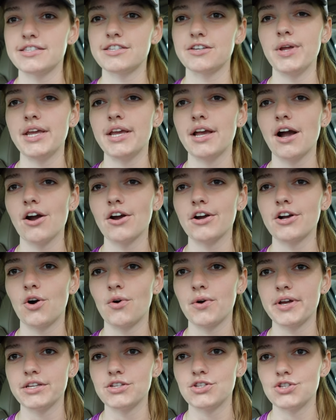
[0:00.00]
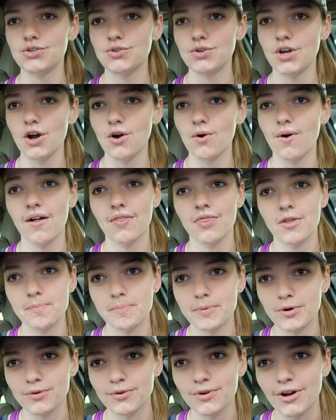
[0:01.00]
So we are going to go on the
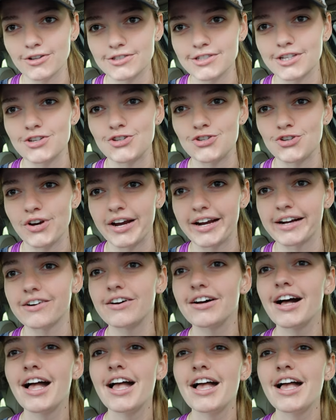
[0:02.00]
Peralta Trail.